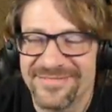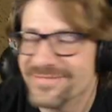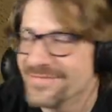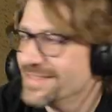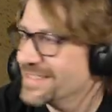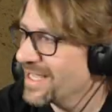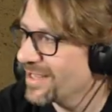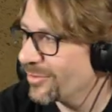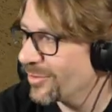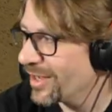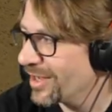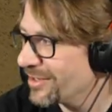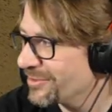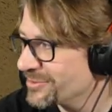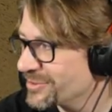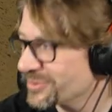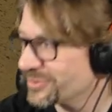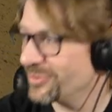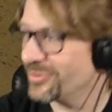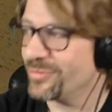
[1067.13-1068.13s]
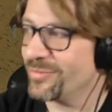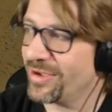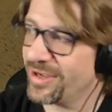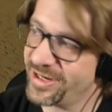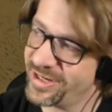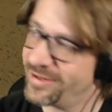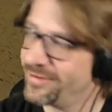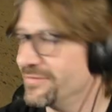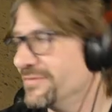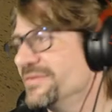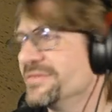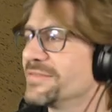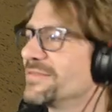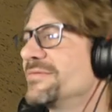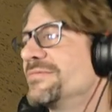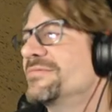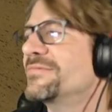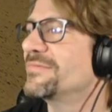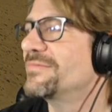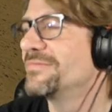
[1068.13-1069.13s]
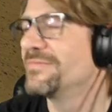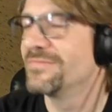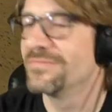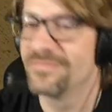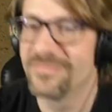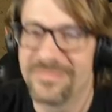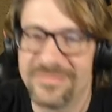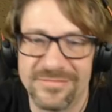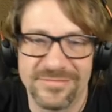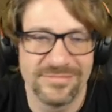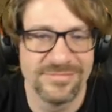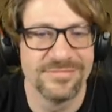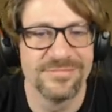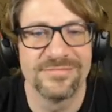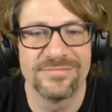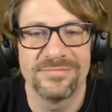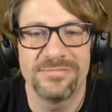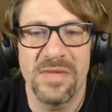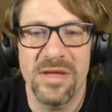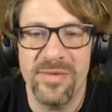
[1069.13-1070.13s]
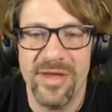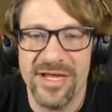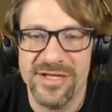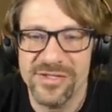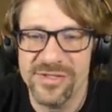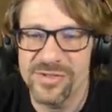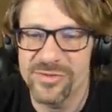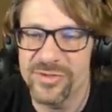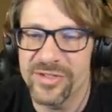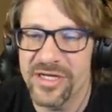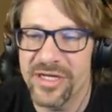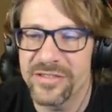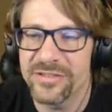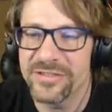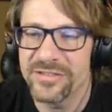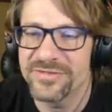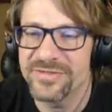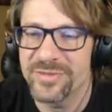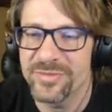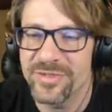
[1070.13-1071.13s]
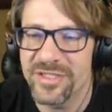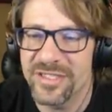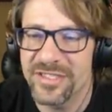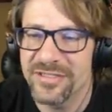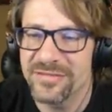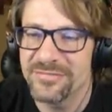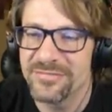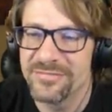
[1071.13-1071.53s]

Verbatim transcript: It's kind of why I was growing mine out. Maybe I should do a color of some kind.